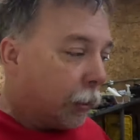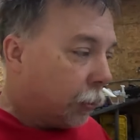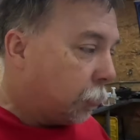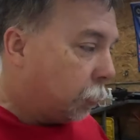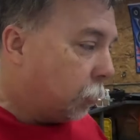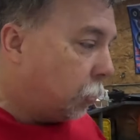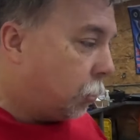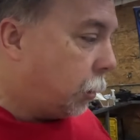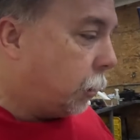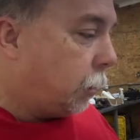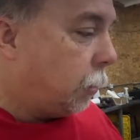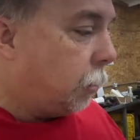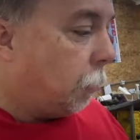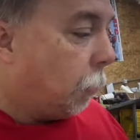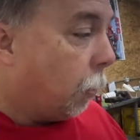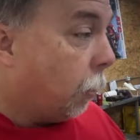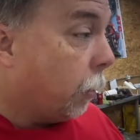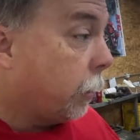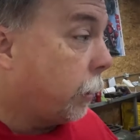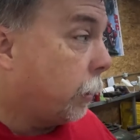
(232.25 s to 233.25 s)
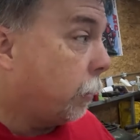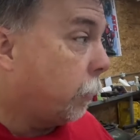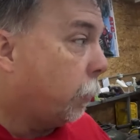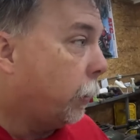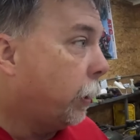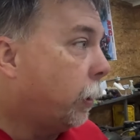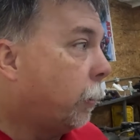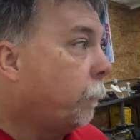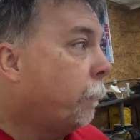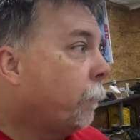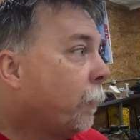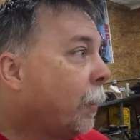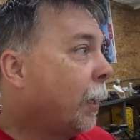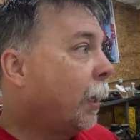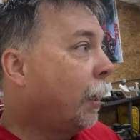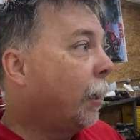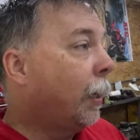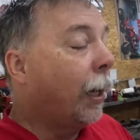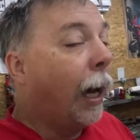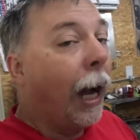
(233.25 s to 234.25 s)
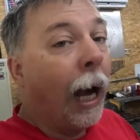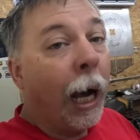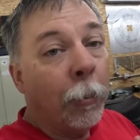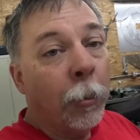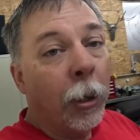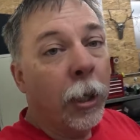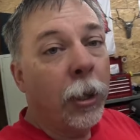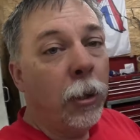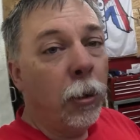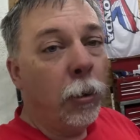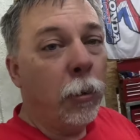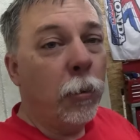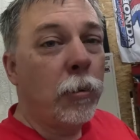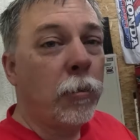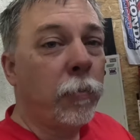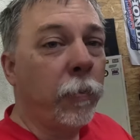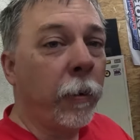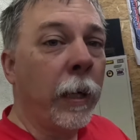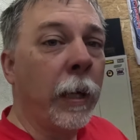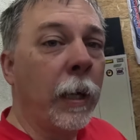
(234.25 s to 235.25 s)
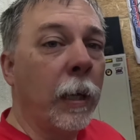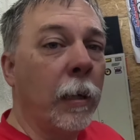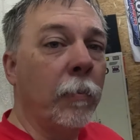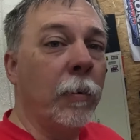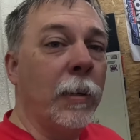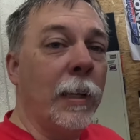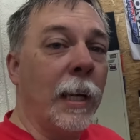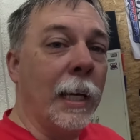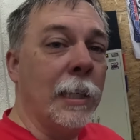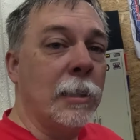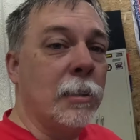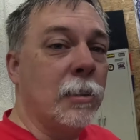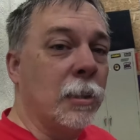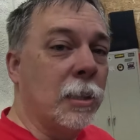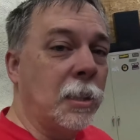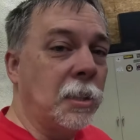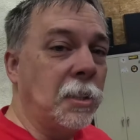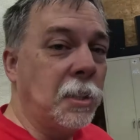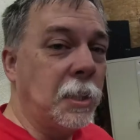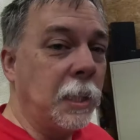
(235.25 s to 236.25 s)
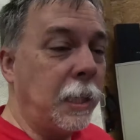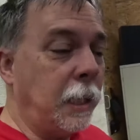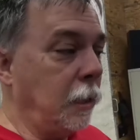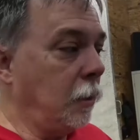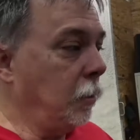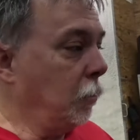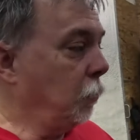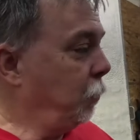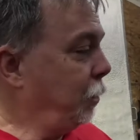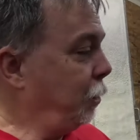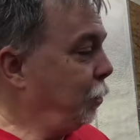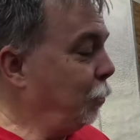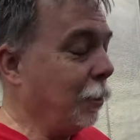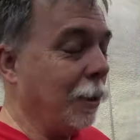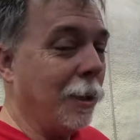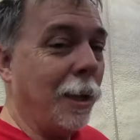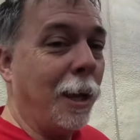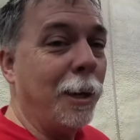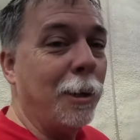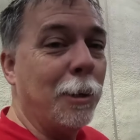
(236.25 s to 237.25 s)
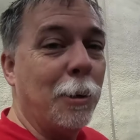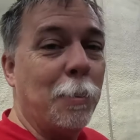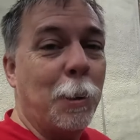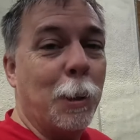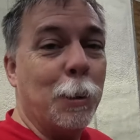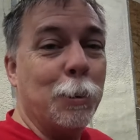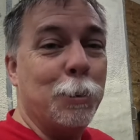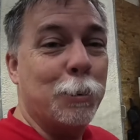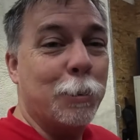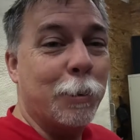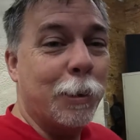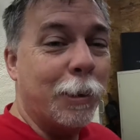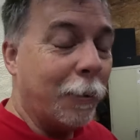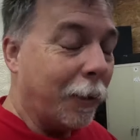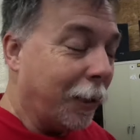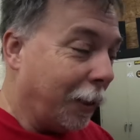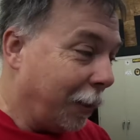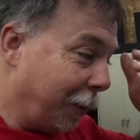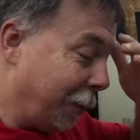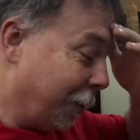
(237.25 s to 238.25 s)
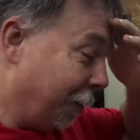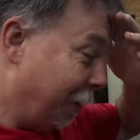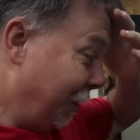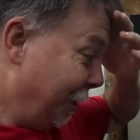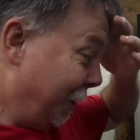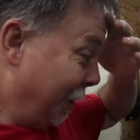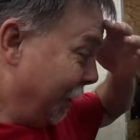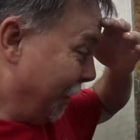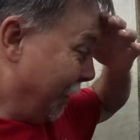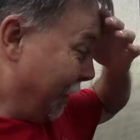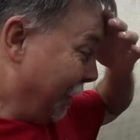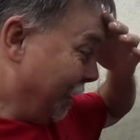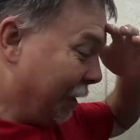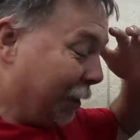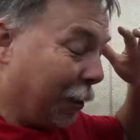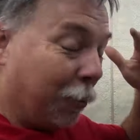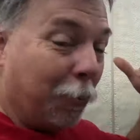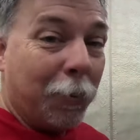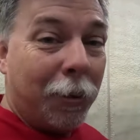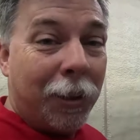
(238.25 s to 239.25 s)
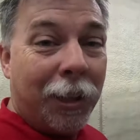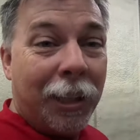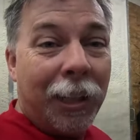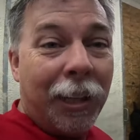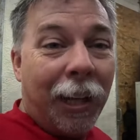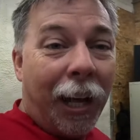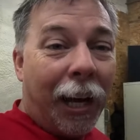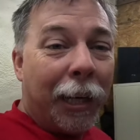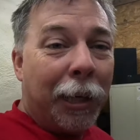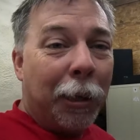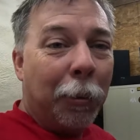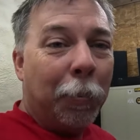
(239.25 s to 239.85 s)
this machine to market? Well, I'm a huge fan of a nice looking seat. We do a lot of upholstery around here and I don't really like